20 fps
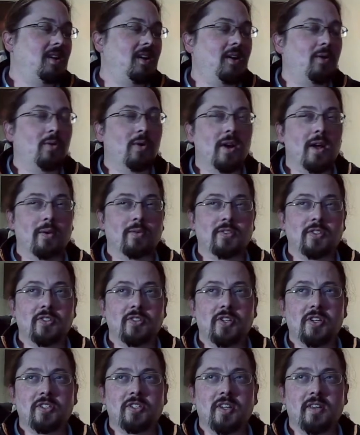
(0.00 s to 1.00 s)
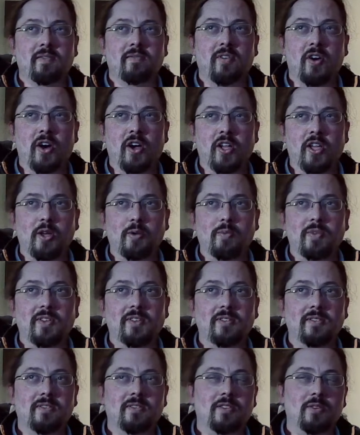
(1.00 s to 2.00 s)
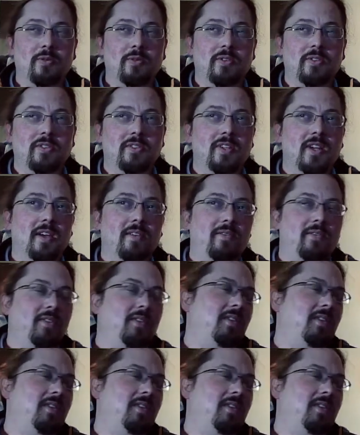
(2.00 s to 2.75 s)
where I was adjusting volume and doing stuff,